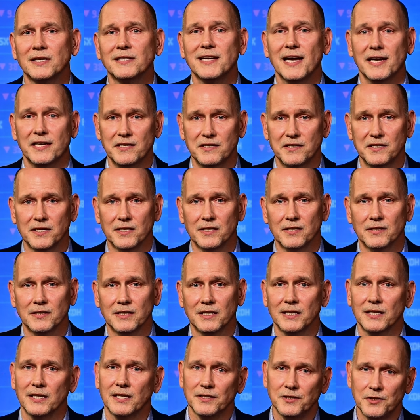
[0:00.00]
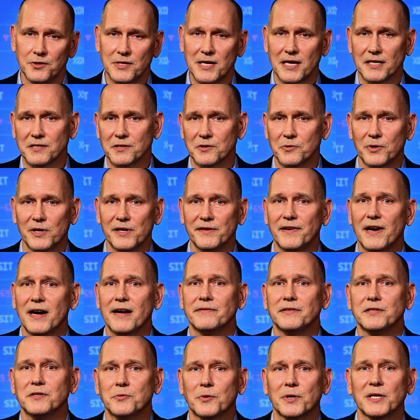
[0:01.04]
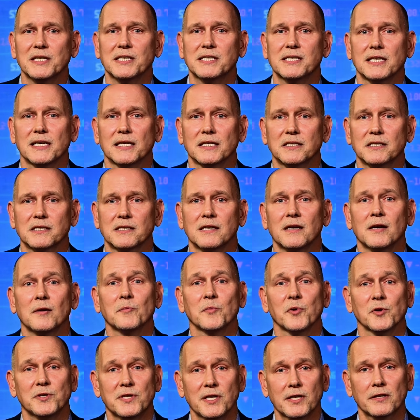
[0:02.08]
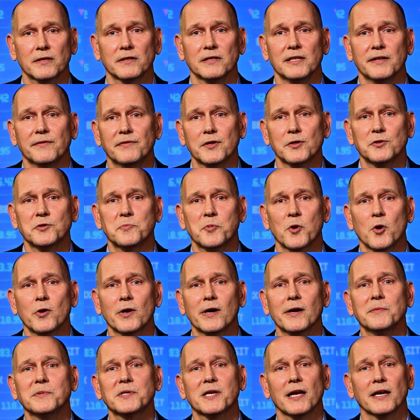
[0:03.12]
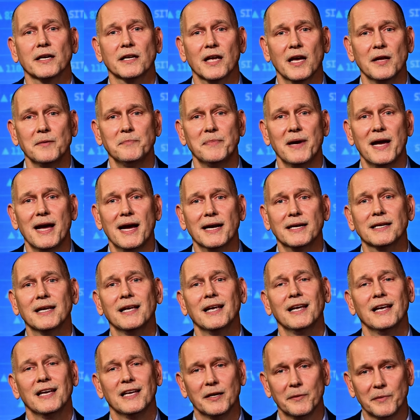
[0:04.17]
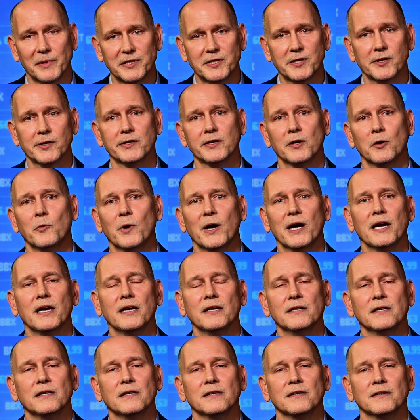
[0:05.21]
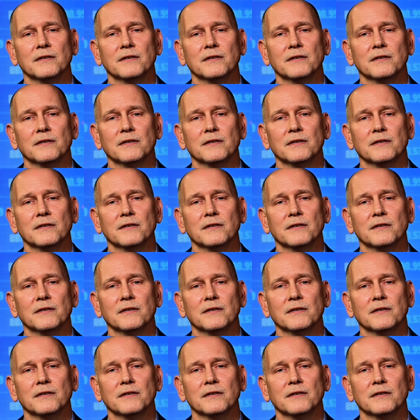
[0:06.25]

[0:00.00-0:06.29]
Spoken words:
next year in 2025 and 26. particularly if those programs get cut back in a material way